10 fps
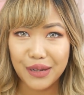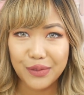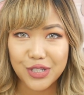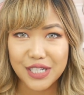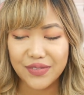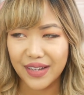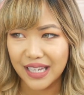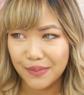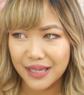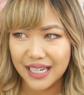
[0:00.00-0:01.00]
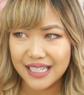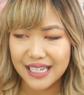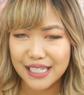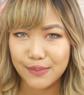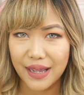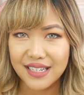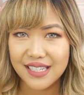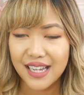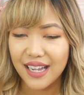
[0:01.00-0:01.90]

which is funny because I spent